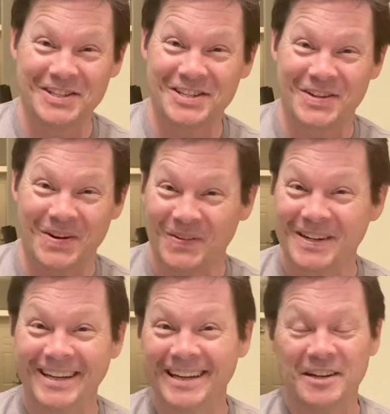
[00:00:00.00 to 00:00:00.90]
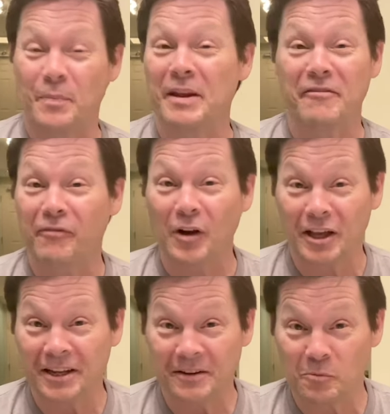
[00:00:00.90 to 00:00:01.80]
So been
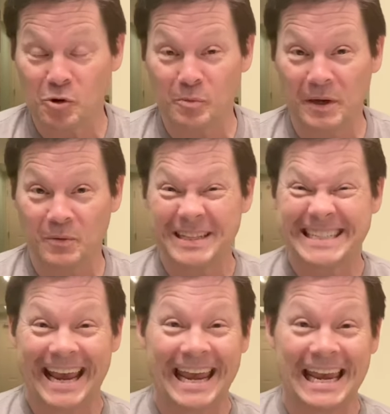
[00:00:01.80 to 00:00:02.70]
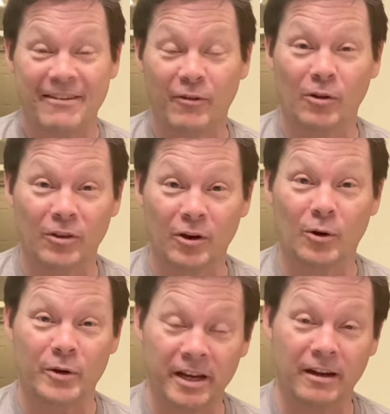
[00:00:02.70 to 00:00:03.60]
fun rooming with Dave,
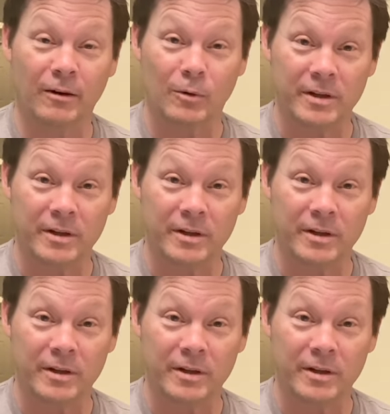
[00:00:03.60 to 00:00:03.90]
although, you know,